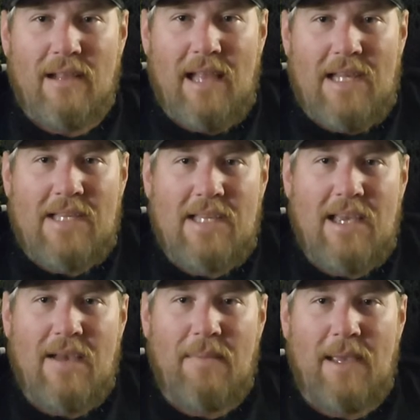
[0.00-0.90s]
Glad to
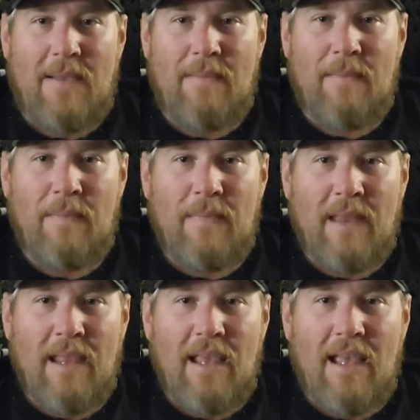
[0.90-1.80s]
see you come in.
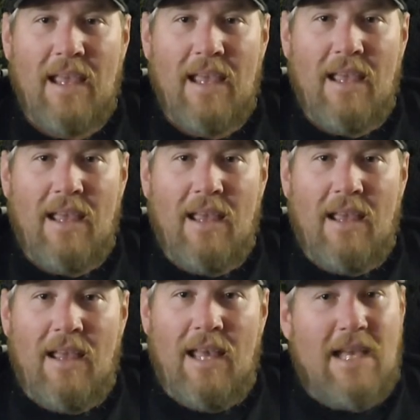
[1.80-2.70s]

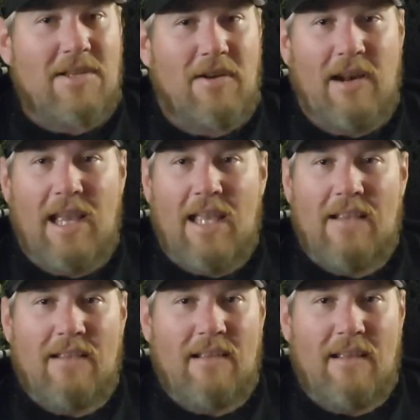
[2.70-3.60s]
That's all
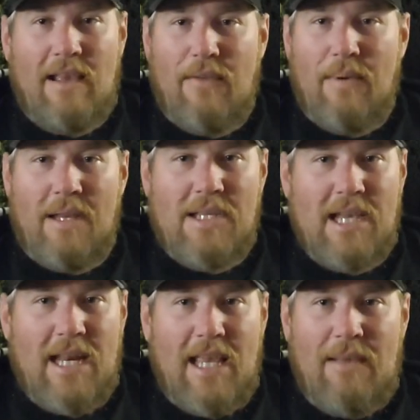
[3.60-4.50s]
right. Everybody's
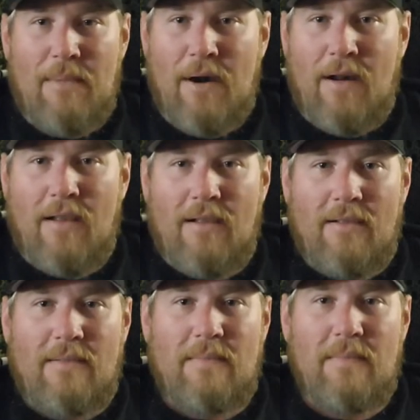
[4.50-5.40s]
got to eat, Mark.
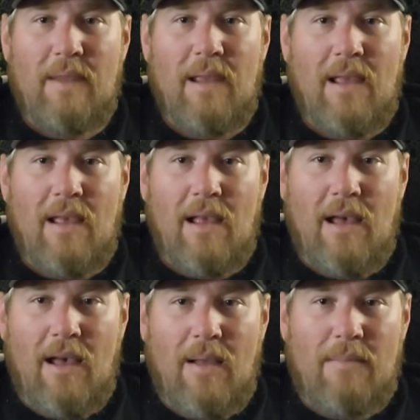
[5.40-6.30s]

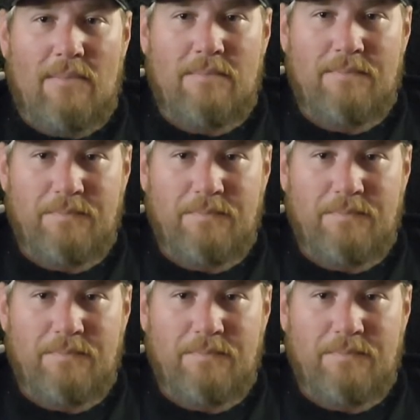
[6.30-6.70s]
But